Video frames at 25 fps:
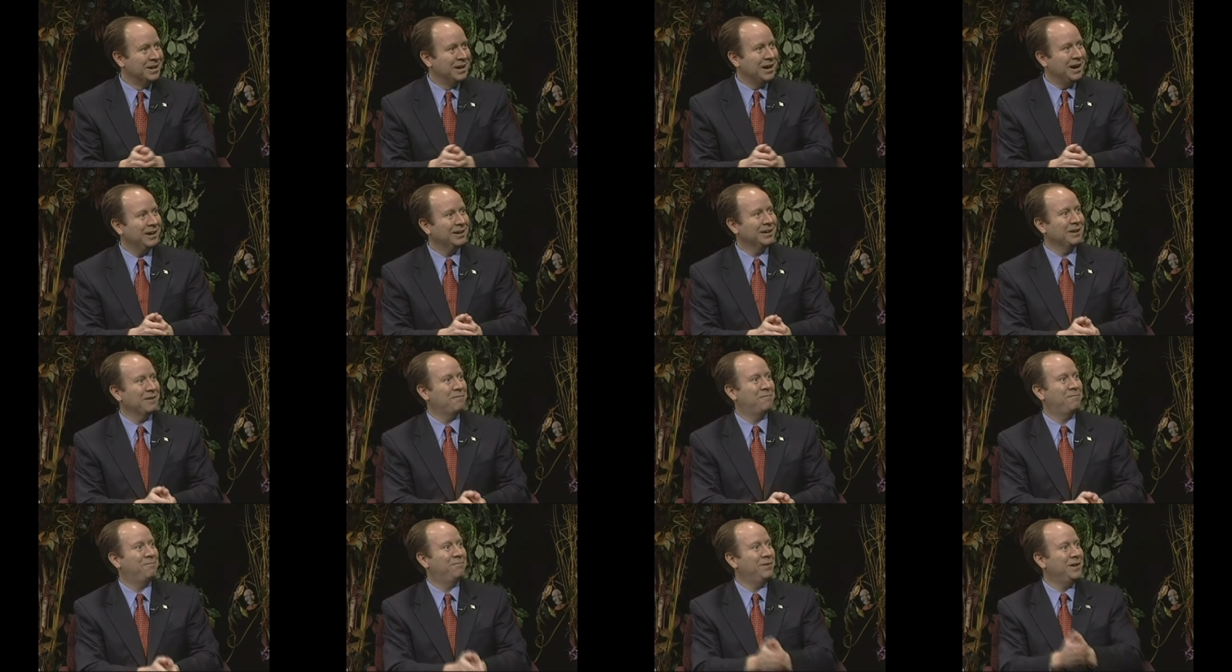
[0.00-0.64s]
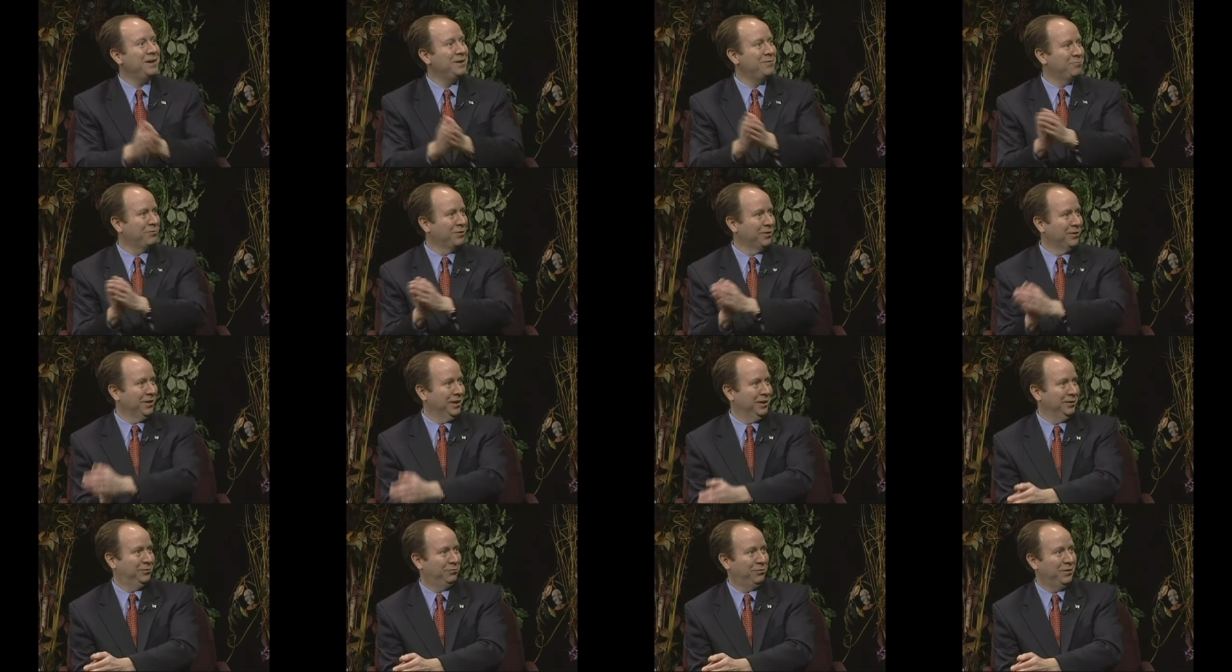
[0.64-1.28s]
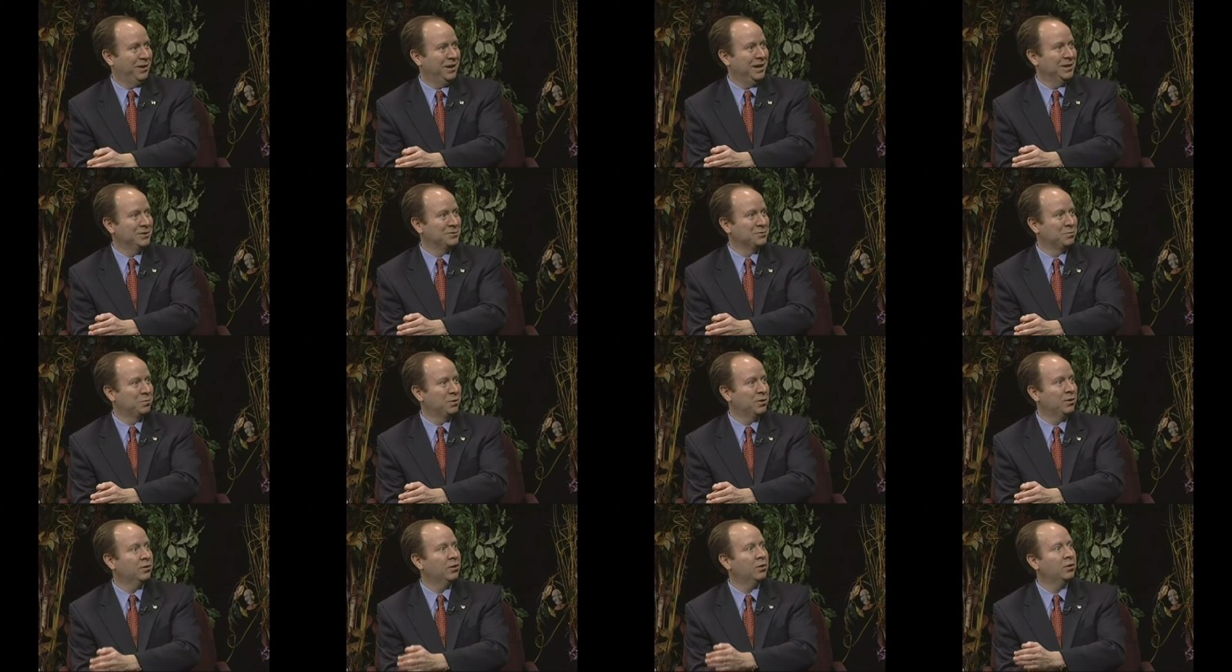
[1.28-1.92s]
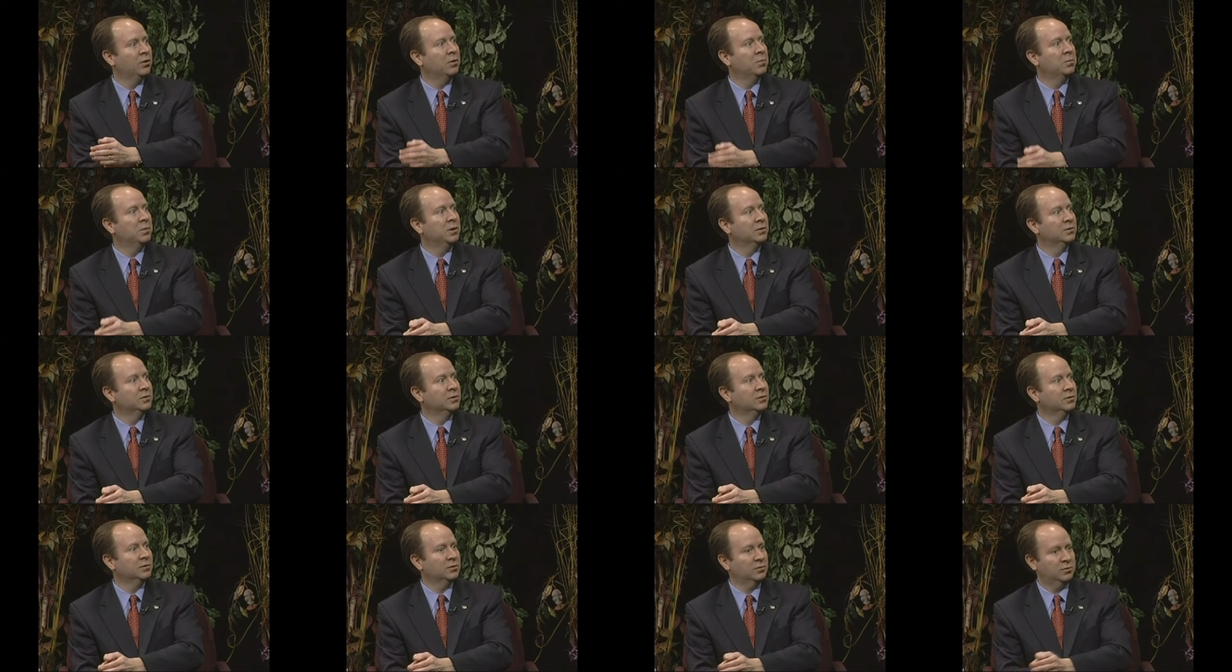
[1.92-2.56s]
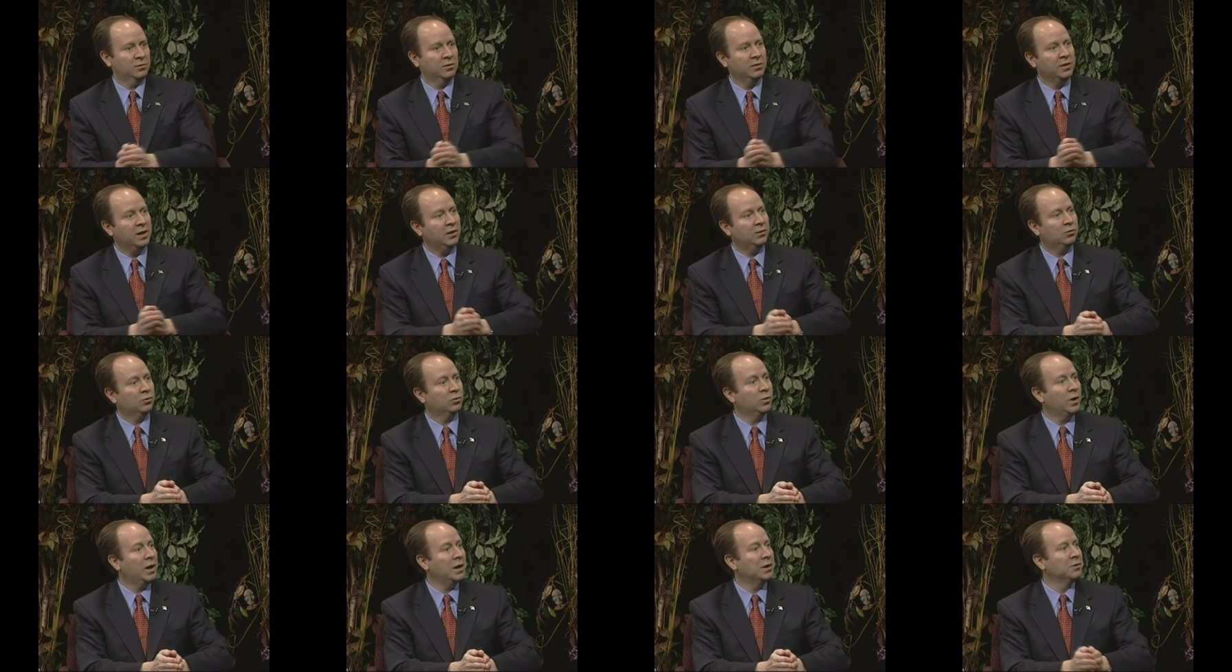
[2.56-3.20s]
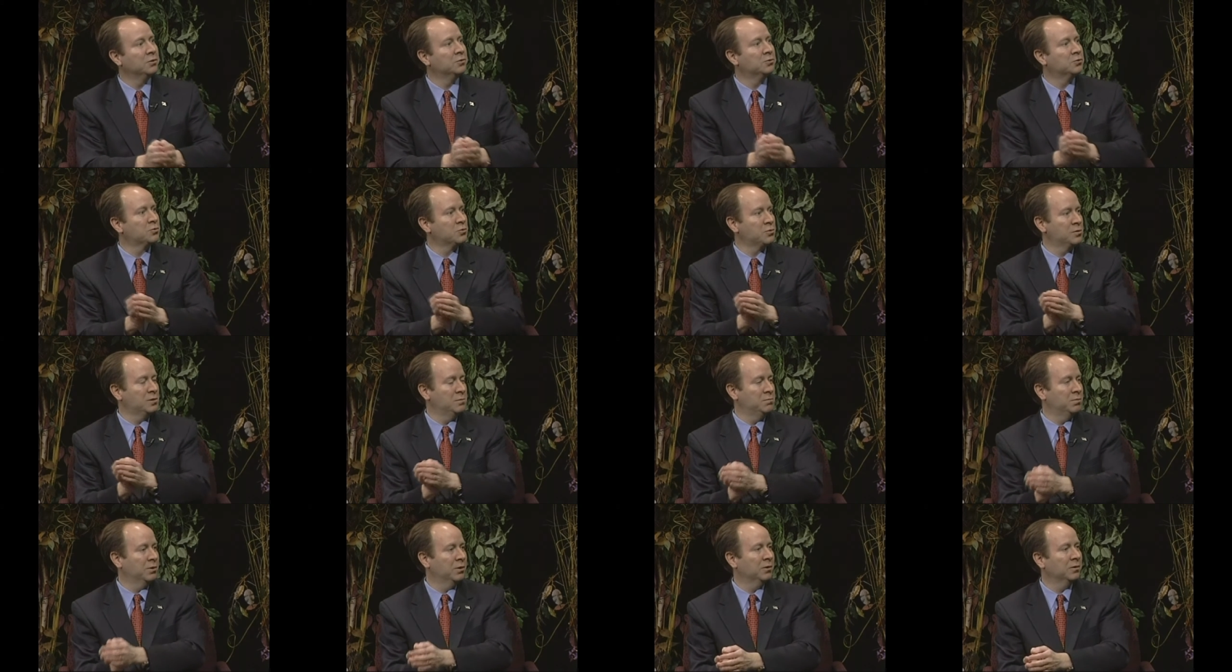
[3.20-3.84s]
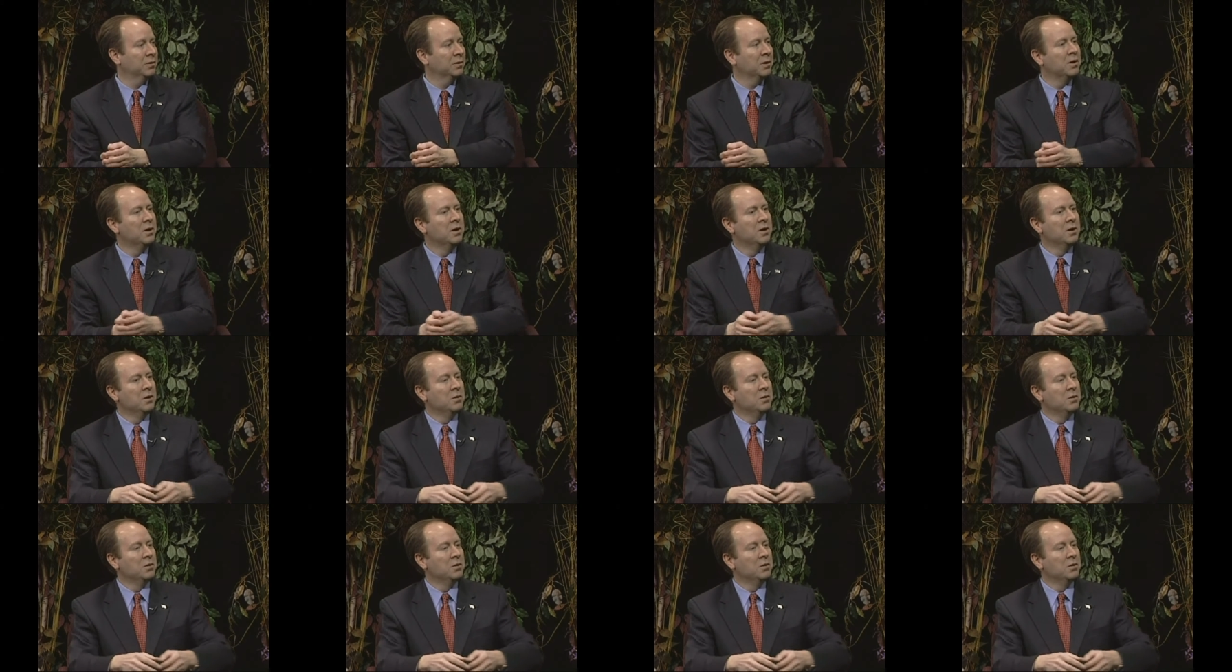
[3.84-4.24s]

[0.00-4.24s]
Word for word: Right. I'm going to fight for less financial burden on our businesses, less regulatory burden.